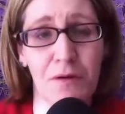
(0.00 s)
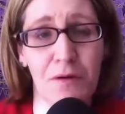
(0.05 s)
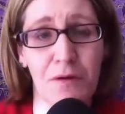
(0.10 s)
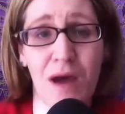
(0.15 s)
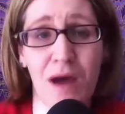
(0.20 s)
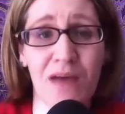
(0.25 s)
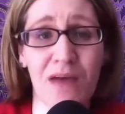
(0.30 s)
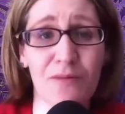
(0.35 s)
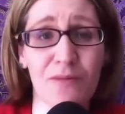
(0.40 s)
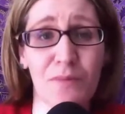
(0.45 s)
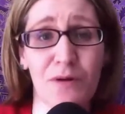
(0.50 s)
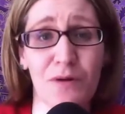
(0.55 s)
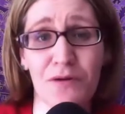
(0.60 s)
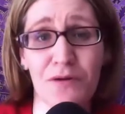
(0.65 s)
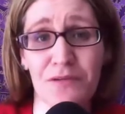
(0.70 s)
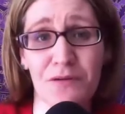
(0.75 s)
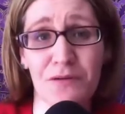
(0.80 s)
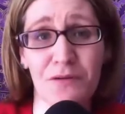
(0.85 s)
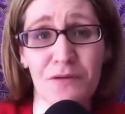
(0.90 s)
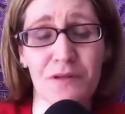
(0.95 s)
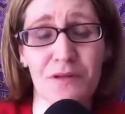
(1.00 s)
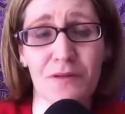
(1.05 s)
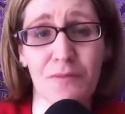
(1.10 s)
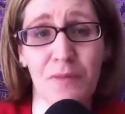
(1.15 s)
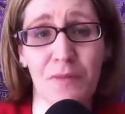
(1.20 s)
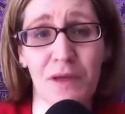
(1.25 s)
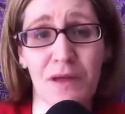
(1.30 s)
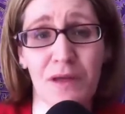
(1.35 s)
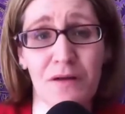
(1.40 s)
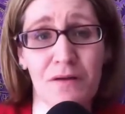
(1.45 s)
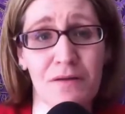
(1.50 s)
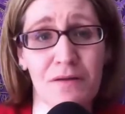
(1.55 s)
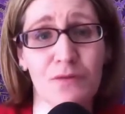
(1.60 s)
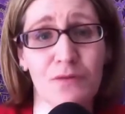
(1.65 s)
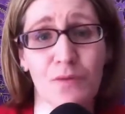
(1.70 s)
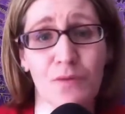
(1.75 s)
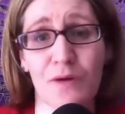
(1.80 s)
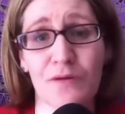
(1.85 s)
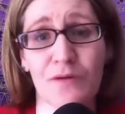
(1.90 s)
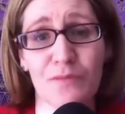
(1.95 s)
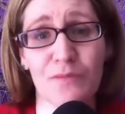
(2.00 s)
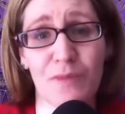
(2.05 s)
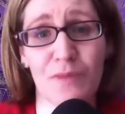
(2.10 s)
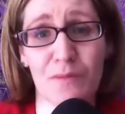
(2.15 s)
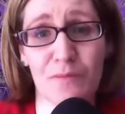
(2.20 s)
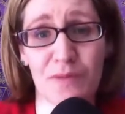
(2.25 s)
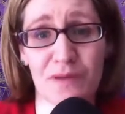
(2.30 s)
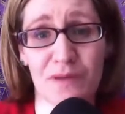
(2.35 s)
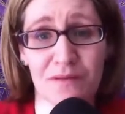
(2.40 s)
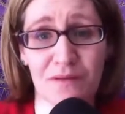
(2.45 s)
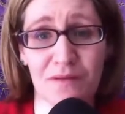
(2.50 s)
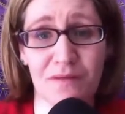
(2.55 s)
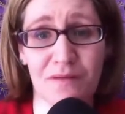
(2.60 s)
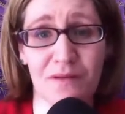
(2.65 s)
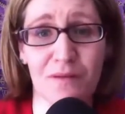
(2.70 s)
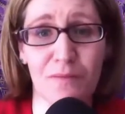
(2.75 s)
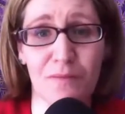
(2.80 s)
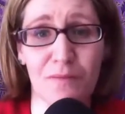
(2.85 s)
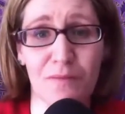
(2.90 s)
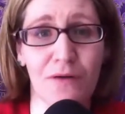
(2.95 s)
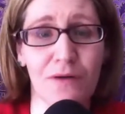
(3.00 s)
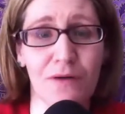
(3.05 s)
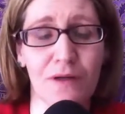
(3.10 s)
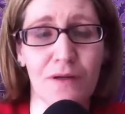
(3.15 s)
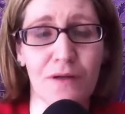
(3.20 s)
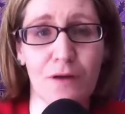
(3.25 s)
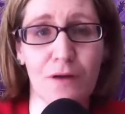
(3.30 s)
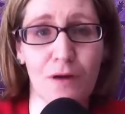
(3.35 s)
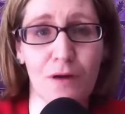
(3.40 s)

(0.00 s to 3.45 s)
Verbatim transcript: You know, I have a personal email as well as my business email, and I know I'm